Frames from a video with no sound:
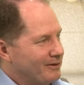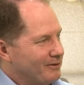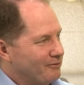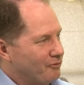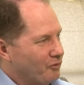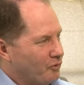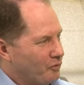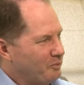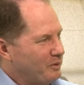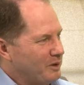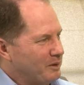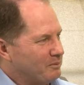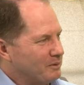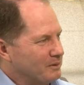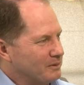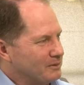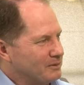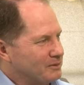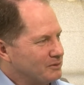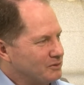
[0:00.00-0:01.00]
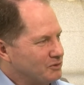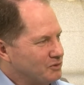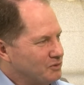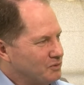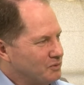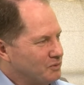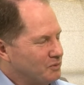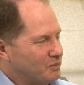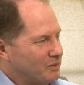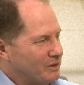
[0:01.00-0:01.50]
for people
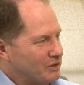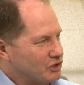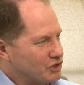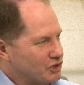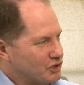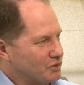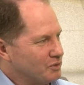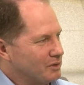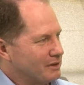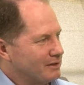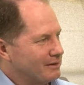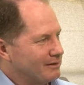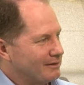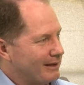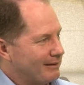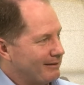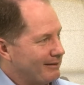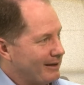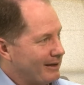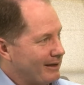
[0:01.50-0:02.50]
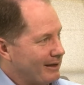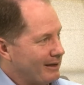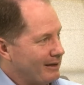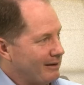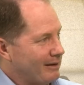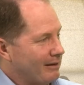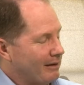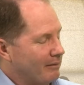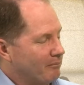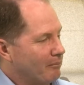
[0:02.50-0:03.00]
to ensure that
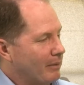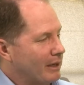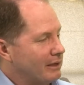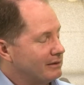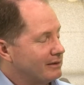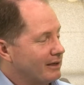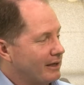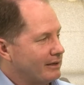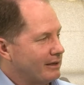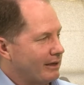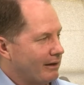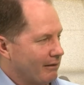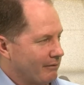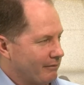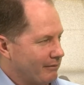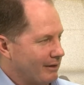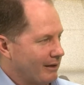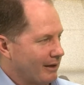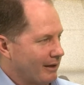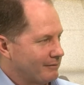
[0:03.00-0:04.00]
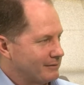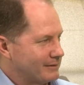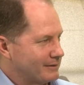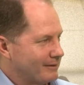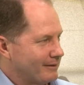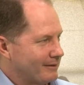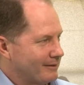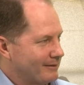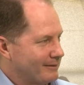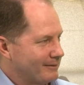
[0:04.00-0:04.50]
they maintain a healthy
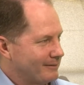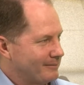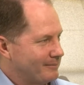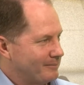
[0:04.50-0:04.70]
lifestyle.